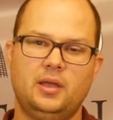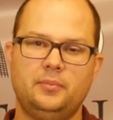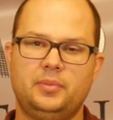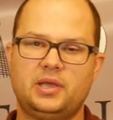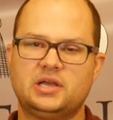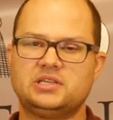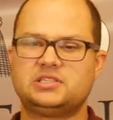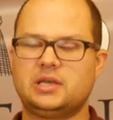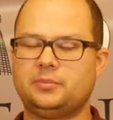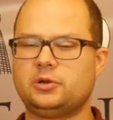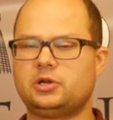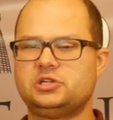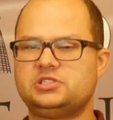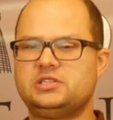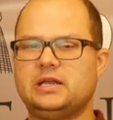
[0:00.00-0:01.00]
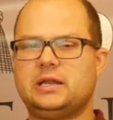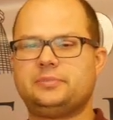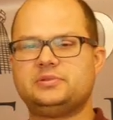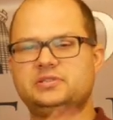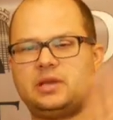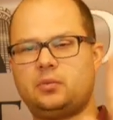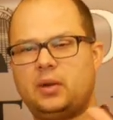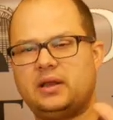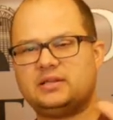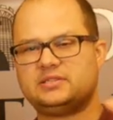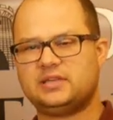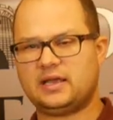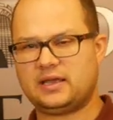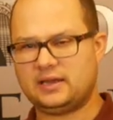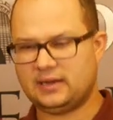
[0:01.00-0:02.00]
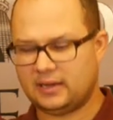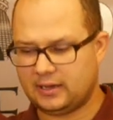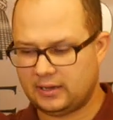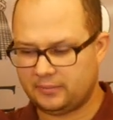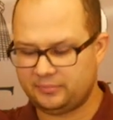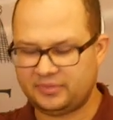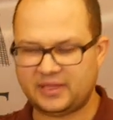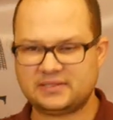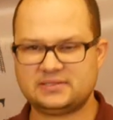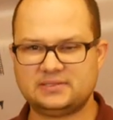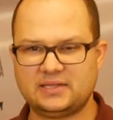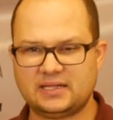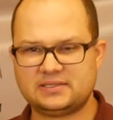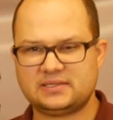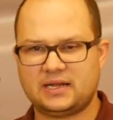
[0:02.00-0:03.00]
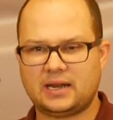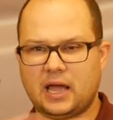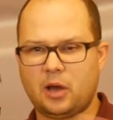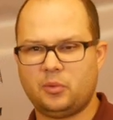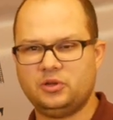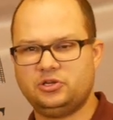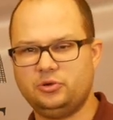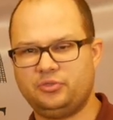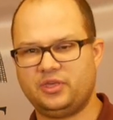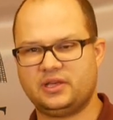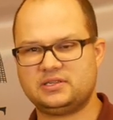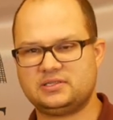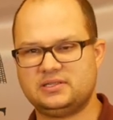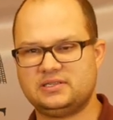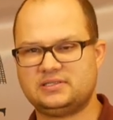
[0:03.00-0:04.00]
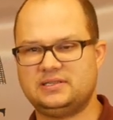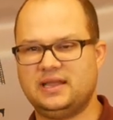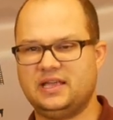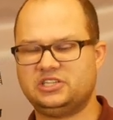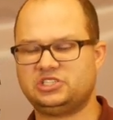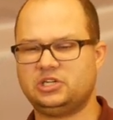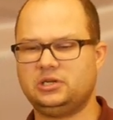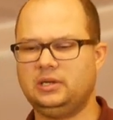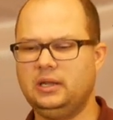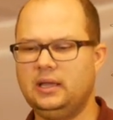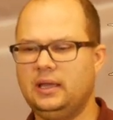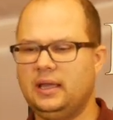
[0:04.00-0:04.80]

Because someone could stand up and say, wait a second, um, that's, that's not how we do things in this nation.